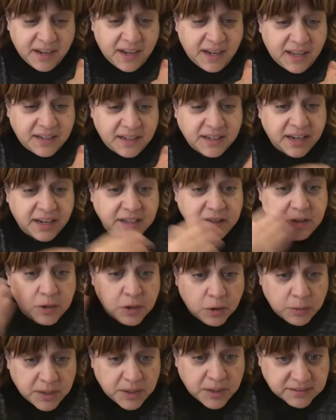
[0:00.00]
And I
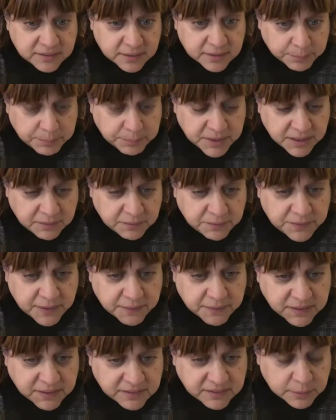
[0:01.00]
noticed something
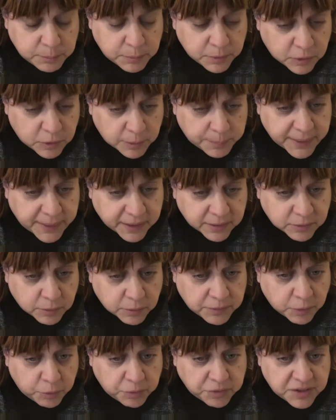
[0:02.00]
very similar
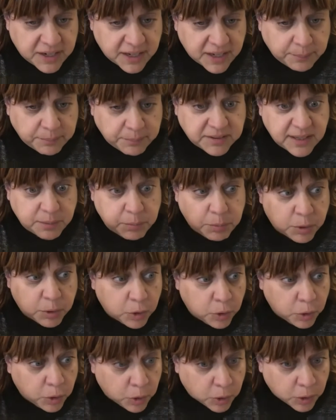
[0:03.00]
about those names. They were
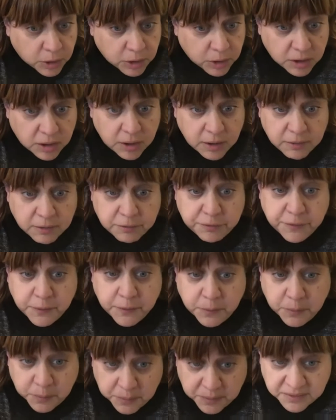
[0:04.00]
all
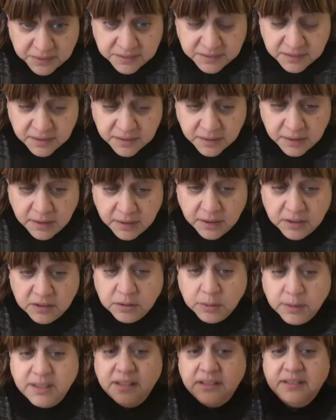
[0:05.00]
foods.
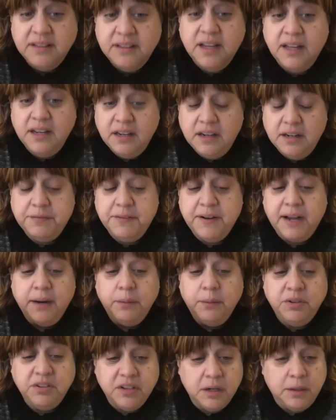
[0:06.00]
So I decided if I
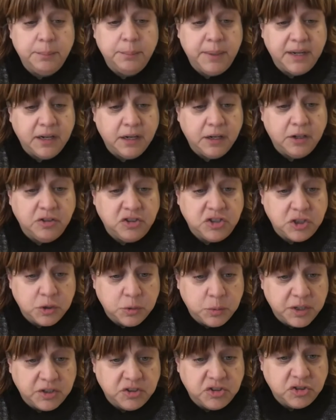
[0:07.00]
was going to make a
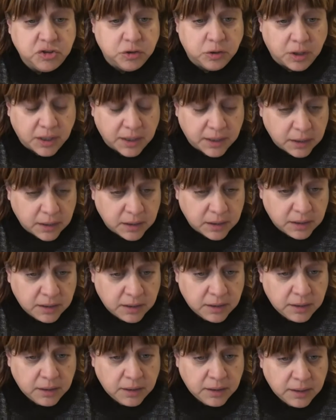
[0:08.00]
Jewish dog
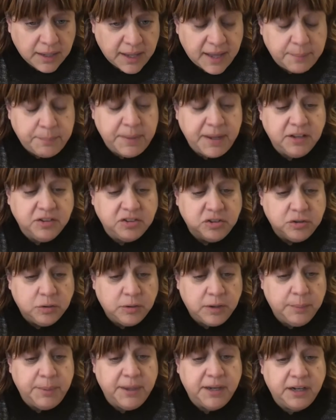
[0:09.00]
and make a
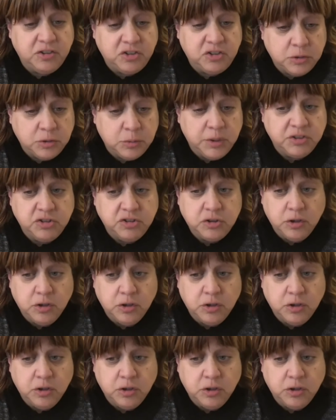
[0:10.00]
story about a Jewish